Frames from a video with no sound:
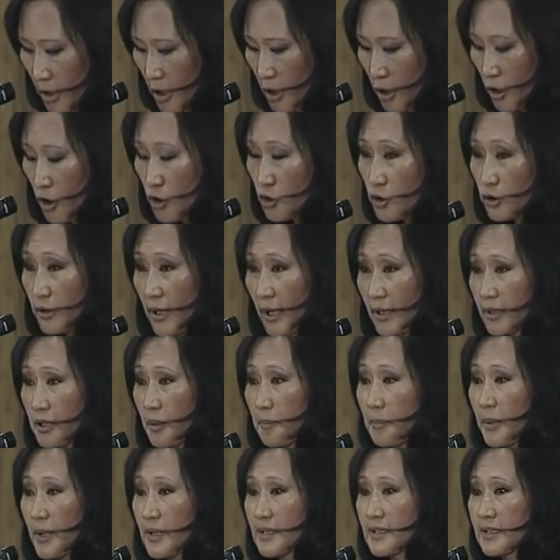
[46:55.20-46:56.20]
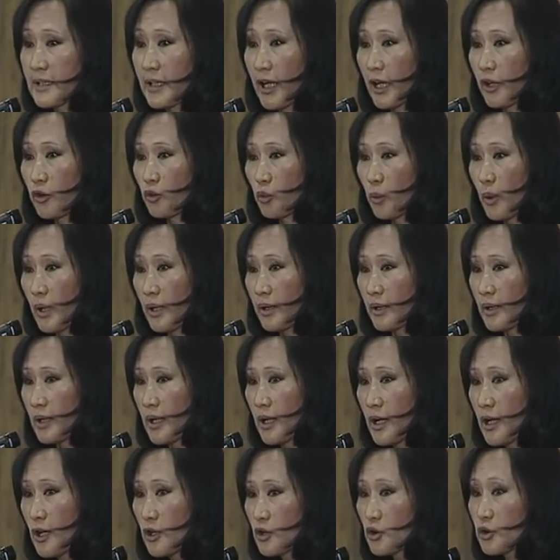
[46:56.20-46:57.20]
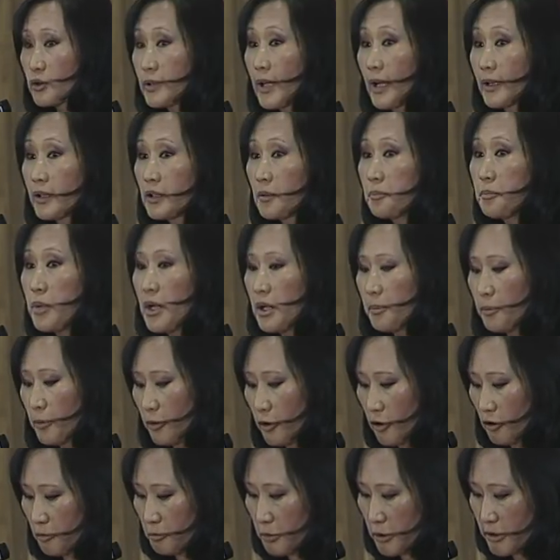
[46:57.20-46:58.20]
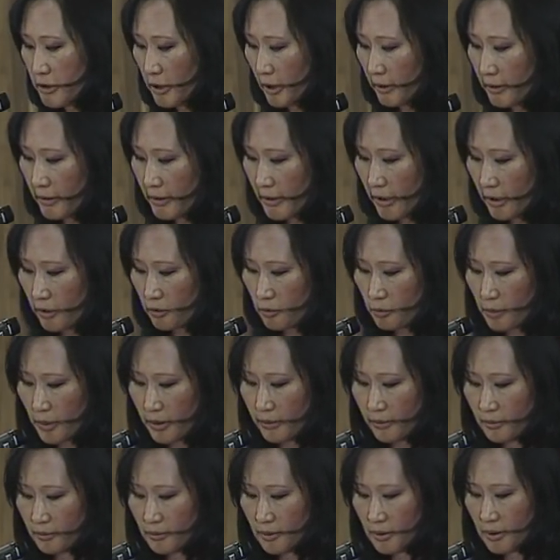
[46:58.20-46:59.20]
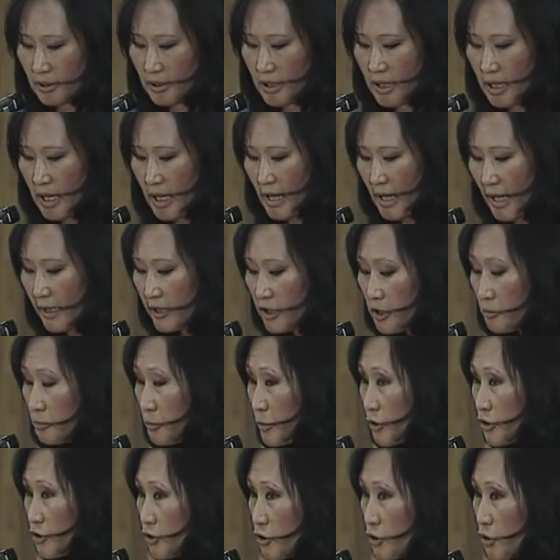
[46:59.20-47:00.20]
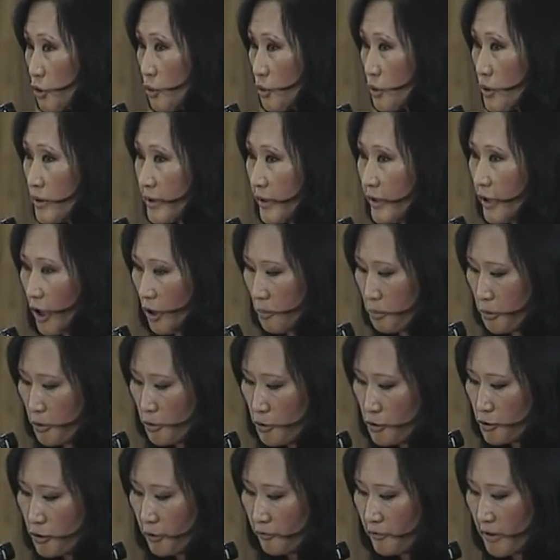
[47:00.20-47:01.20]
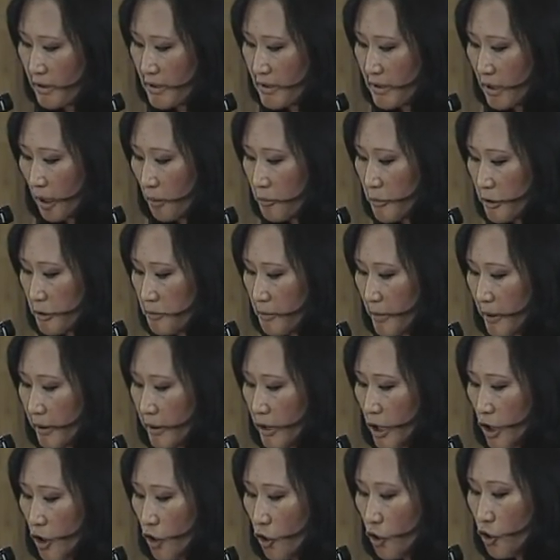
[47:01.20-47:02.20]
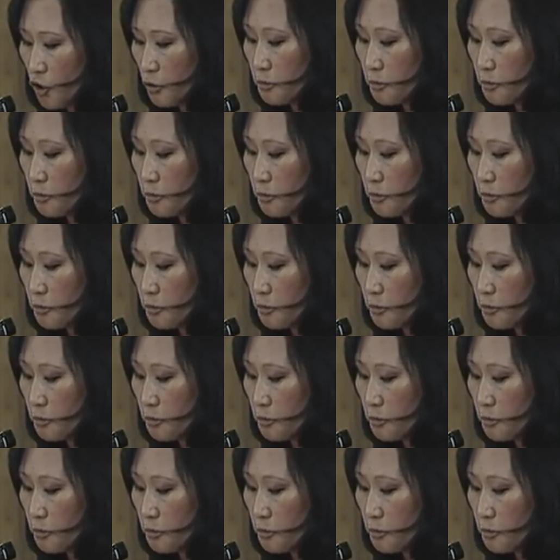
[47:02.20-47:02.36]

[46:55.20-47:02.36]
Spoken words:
so that the best can win, so that the people of Bhutan can win. Any misuse and abuse of this commitment could